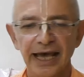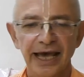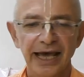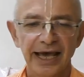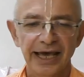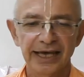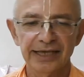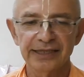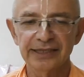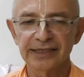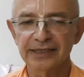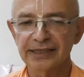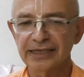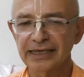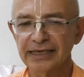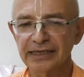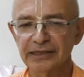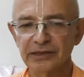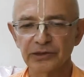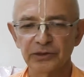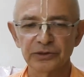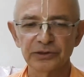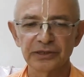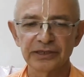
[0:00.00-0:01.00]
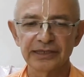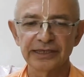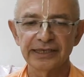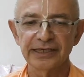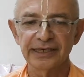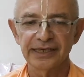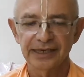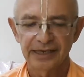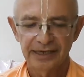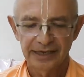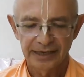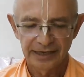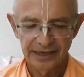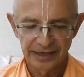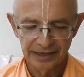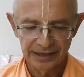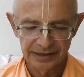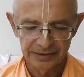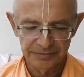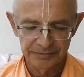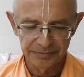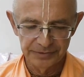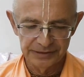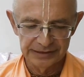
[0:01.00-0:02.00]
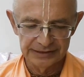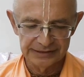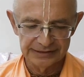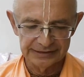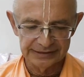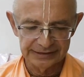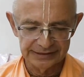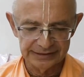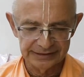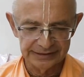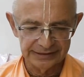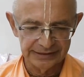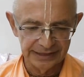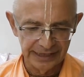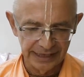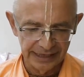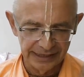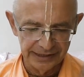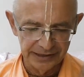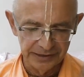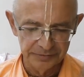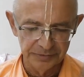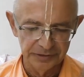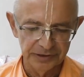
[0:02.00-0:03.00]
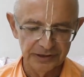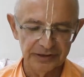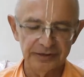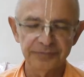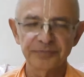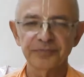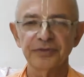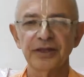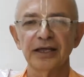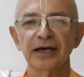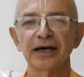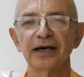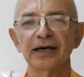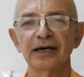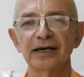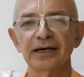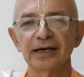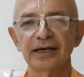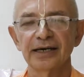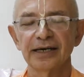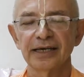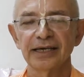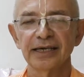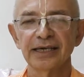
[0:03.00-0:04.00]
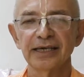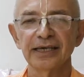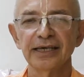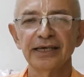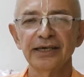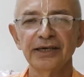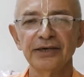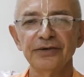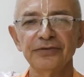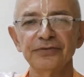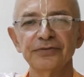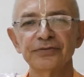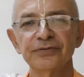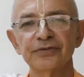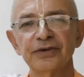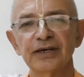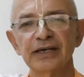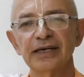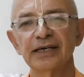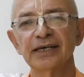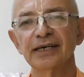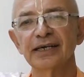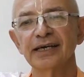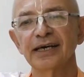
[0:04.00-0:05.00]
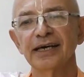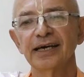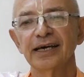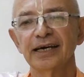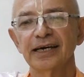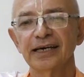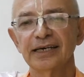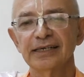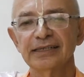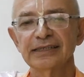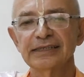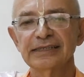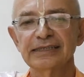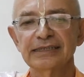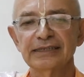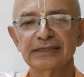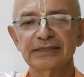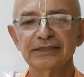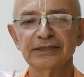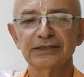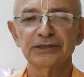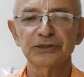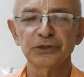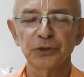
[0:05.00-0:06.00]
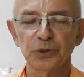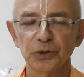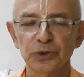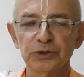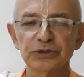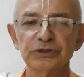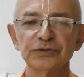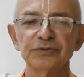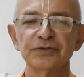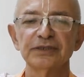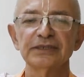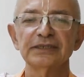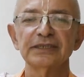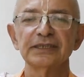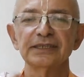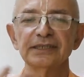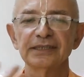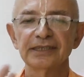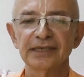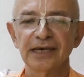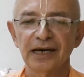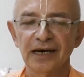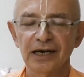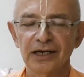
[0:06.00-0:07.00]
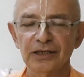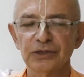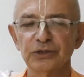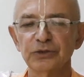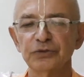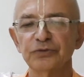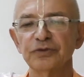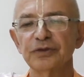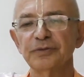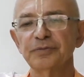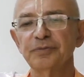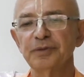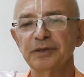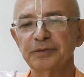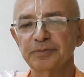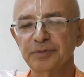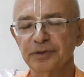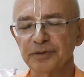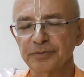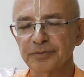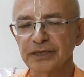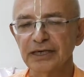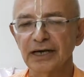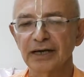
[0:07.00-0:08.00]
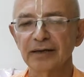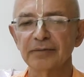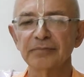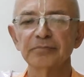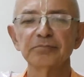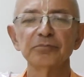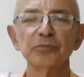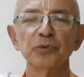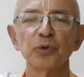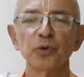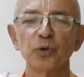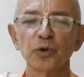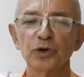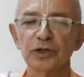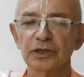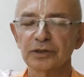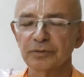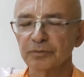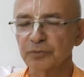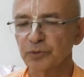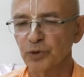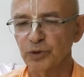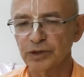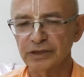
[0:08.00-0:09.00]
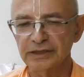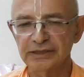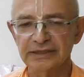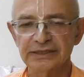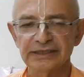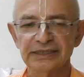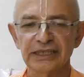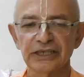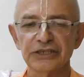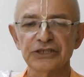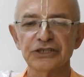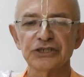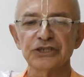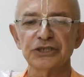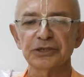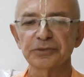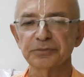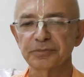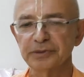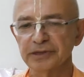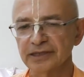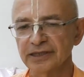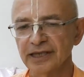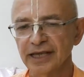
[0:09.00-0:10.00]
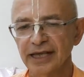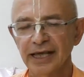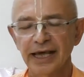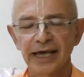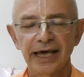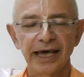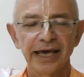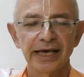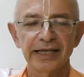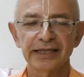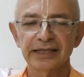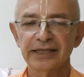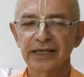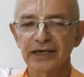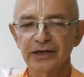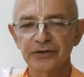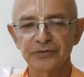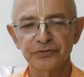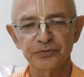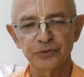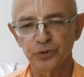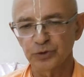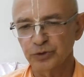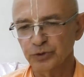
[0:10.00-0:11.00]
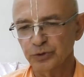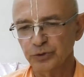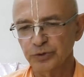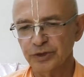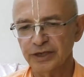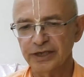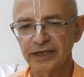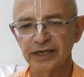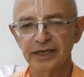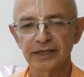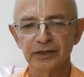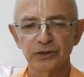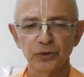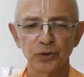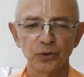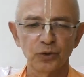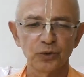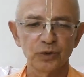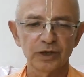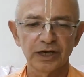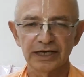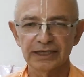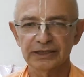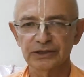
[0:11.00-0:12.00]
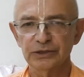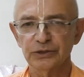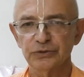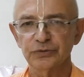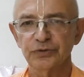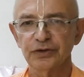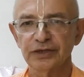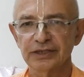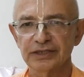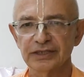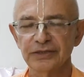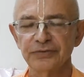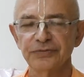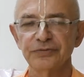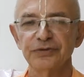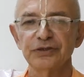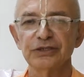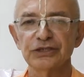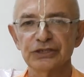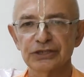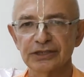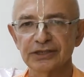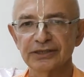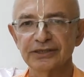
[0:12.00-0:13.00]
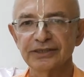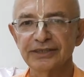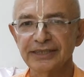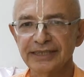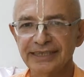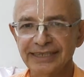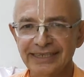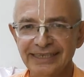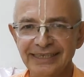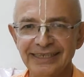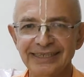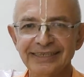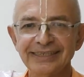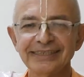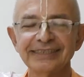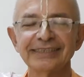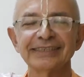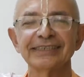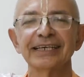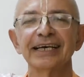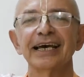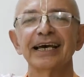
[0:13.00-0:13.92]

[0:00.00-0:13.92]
and it can only be sustainable if the thirst within the heart of the people become more and more insatiable, and therefore you create all kinds of artificial needs